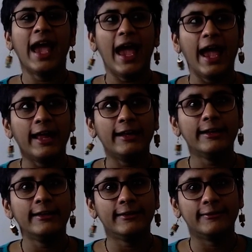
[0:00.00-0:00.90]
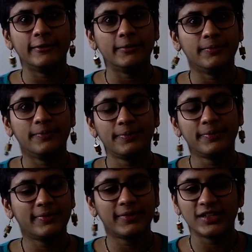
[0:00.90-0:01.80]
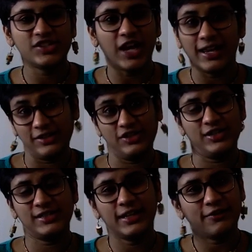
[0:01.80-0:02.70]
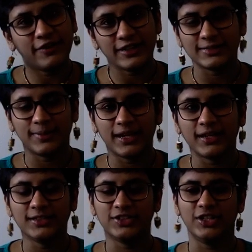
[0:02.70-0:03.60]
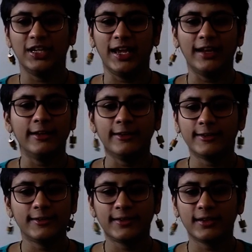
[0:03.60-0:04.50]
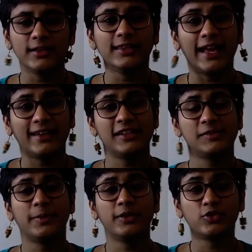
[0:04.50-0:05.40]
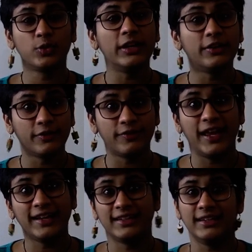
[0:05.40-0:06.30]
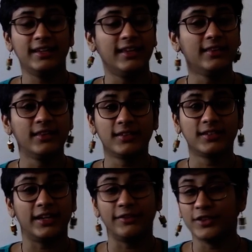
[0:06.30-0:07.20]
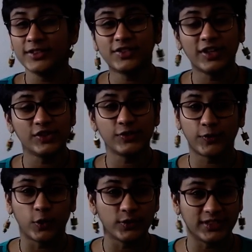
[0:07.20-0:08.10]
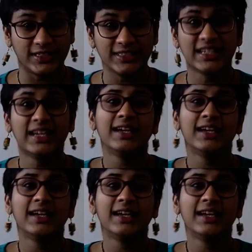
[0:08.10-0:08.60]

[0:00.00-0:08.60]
and um, the challenges that face my country and that has been truly reflected in the diverse range of courses